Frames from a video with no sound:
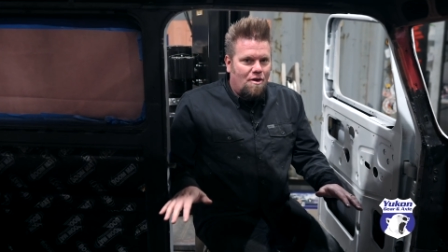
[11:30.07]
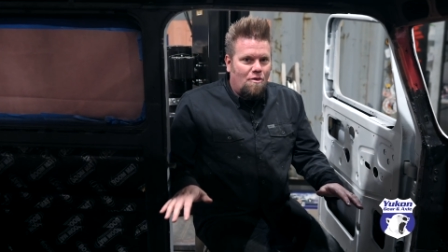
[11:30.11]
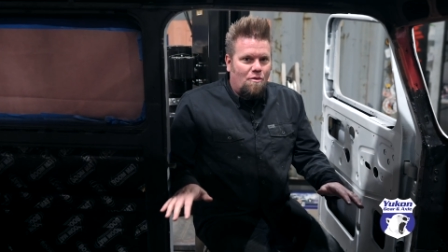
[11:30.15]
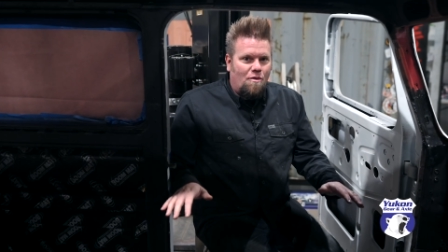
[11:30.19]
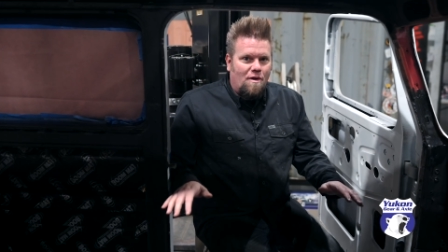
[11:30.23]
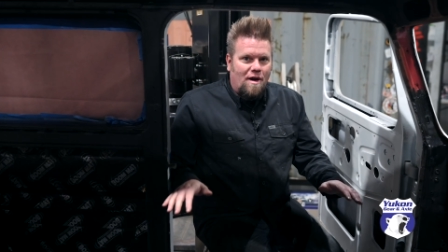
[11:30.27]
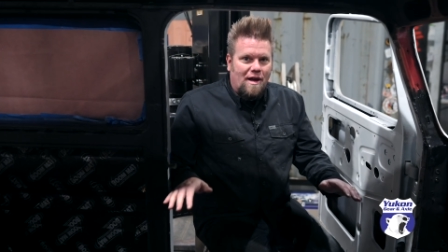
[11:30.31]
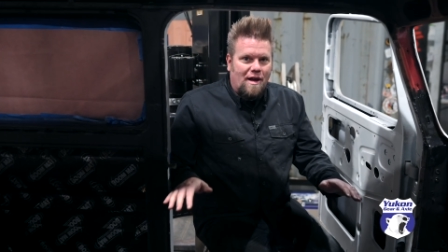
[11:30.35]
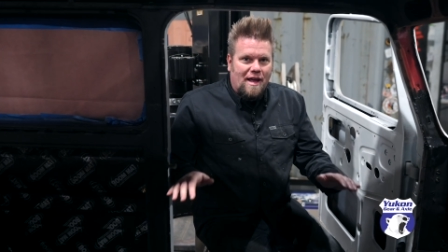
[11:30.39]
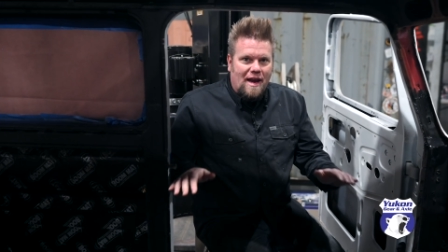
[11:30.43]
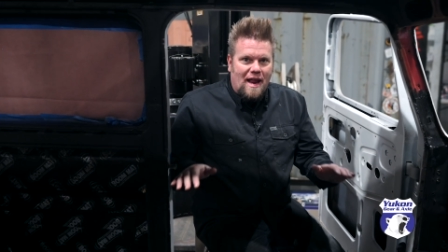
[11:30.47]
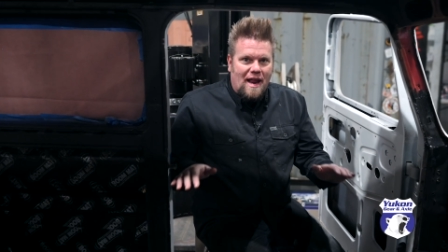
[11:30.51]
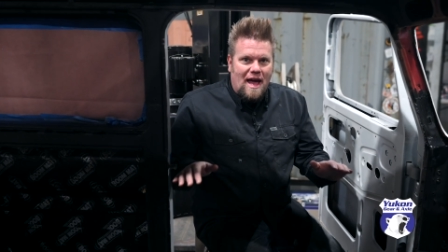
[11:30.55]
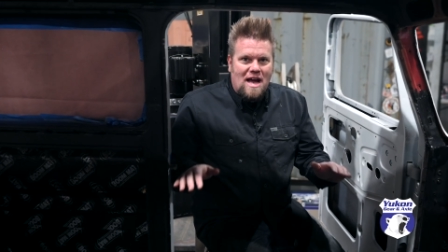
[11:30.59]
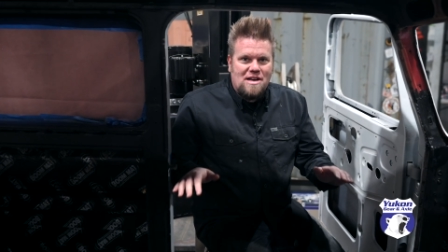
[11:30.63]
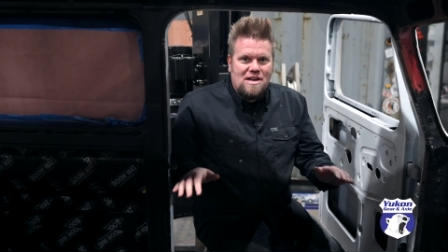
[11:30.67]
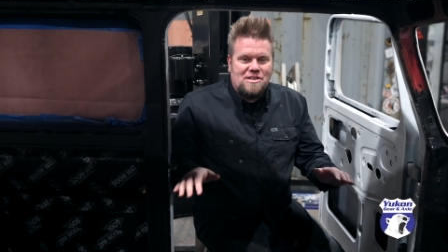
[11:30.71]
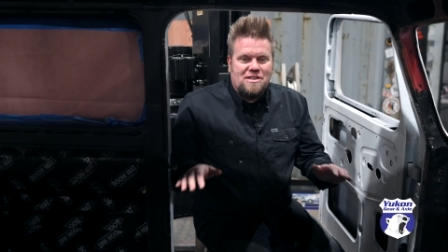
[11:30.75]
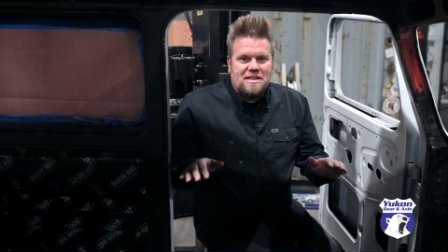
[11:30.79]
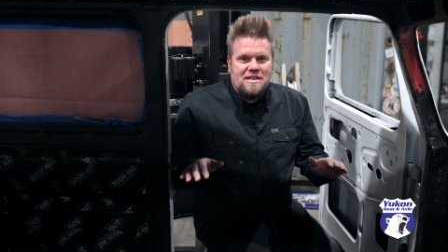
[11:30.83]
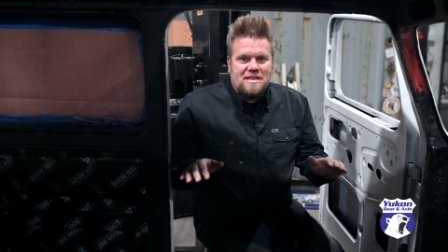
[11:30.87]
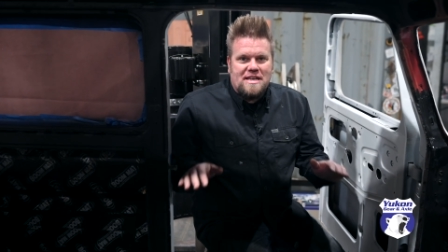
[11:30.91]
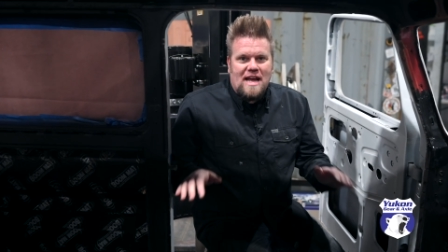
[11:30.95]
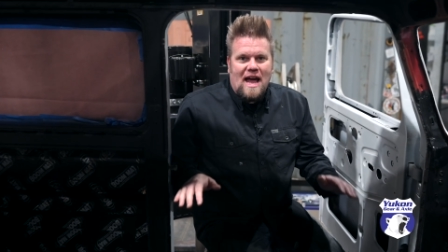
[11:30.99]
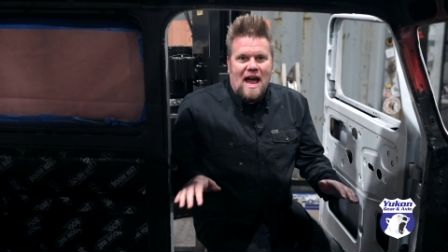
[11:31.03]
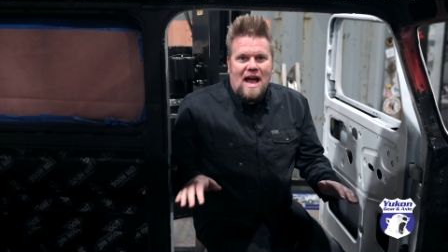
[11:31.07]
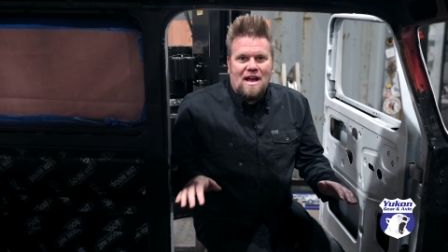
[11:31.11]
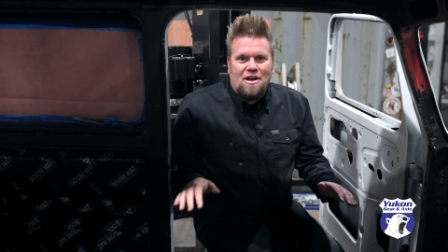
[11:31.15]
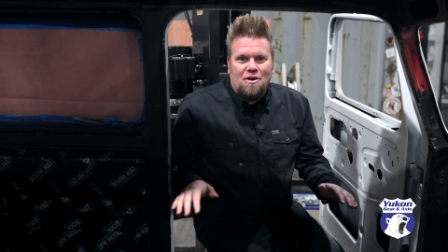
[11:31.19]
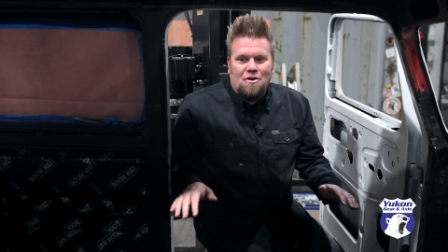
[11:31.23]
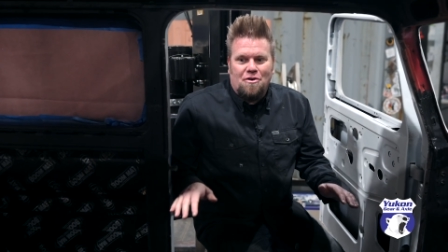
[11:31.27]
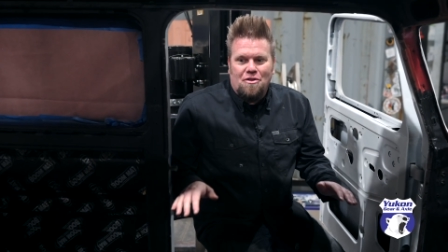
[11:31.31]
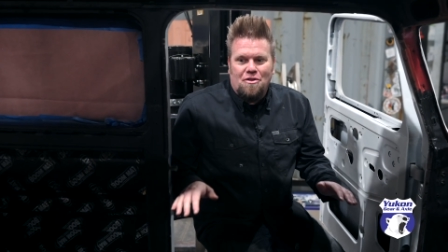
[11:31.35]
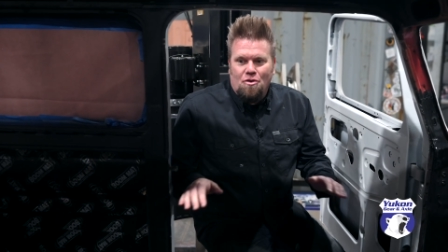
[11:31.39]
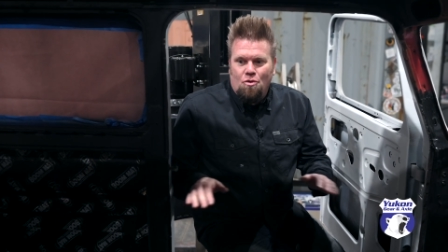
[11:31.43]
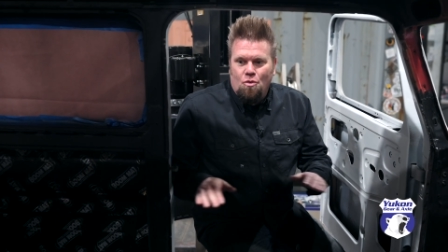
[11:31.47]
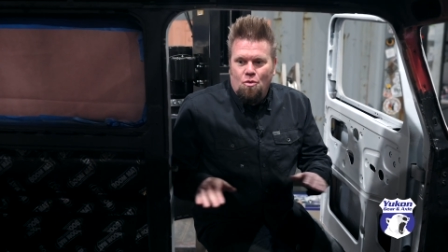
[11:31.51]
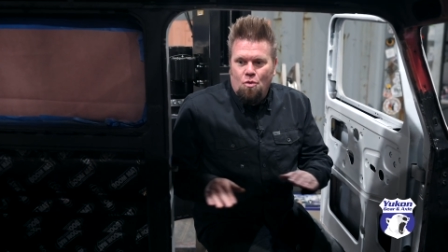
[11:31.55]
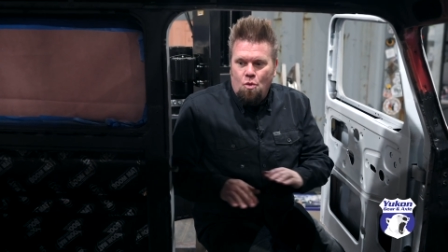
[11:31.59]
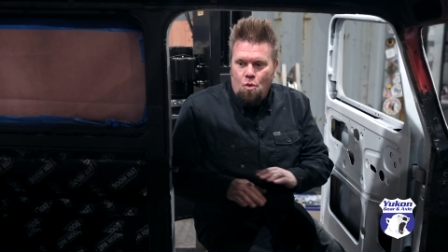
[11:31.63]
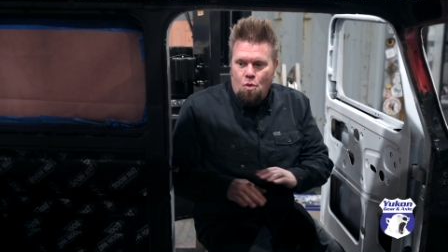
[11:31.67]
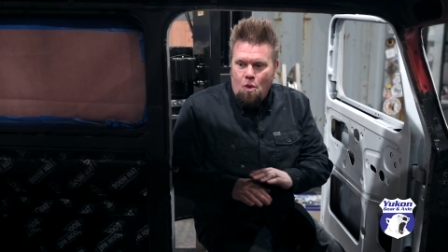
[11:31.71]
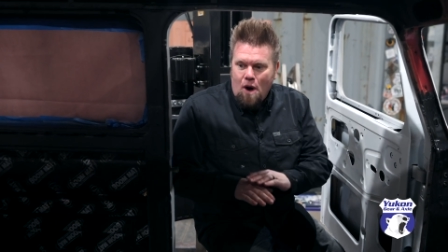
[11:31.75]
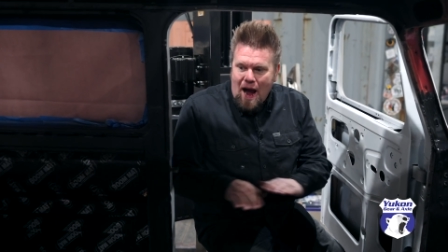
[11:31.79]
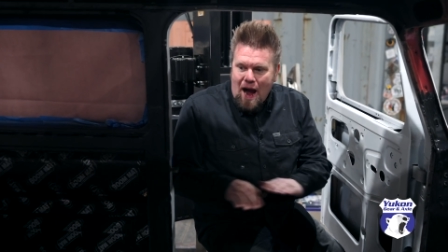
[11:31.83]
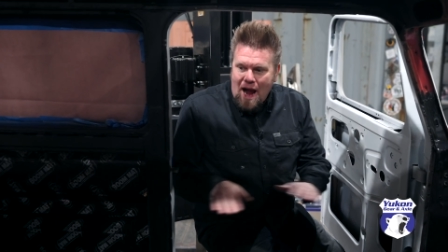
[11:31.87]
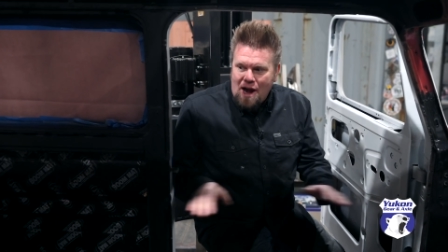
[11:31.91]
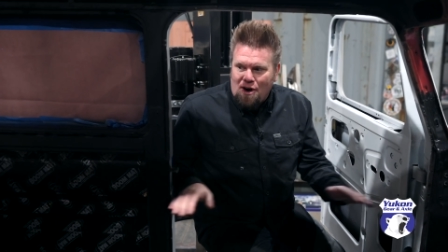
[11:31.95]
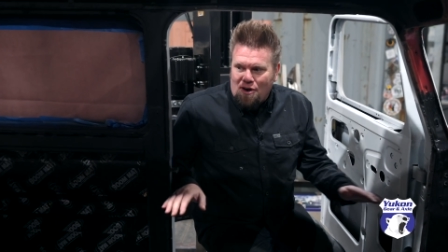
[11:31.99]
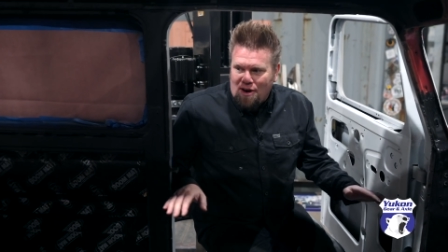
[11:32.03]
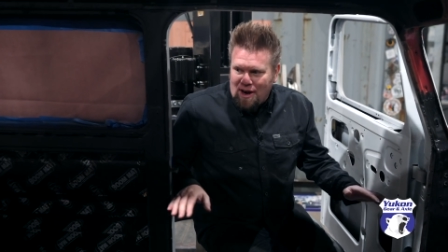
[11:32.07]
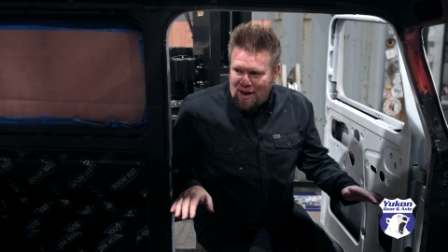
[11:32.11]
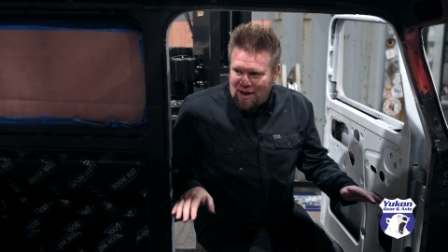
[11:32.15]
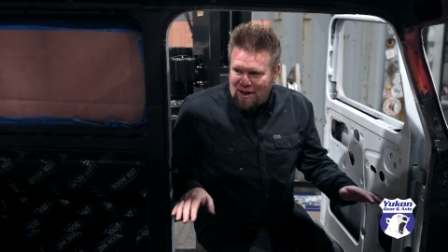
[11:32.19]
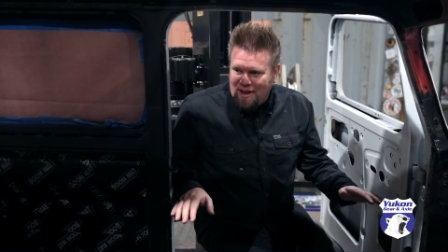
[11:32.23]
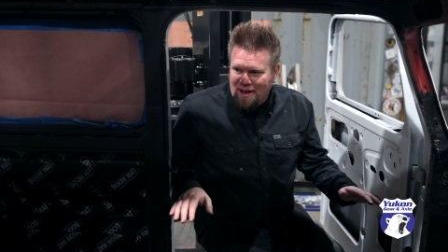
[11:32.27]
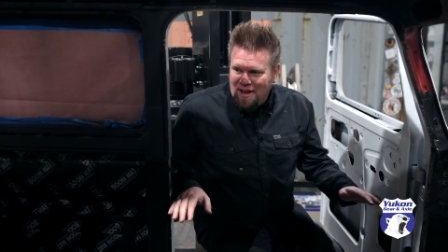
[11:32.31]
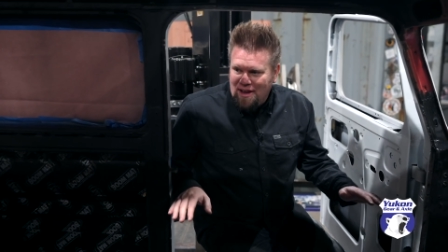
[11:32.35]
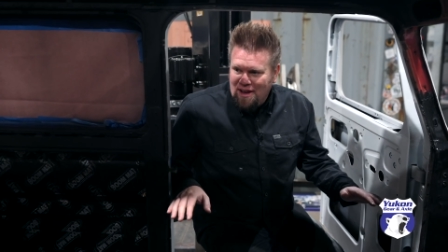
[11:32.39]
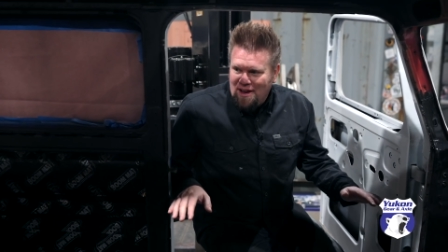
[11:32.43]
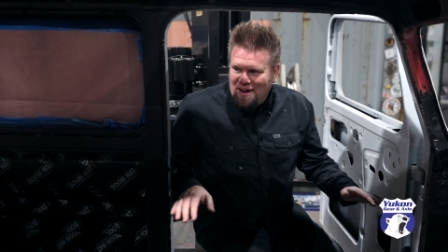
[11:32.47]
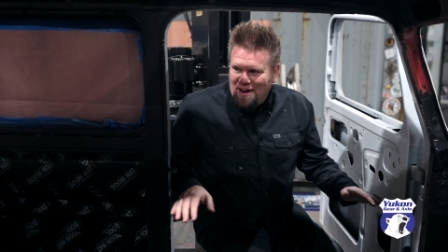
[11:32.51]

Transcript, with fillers: where I can actually tackle the wiring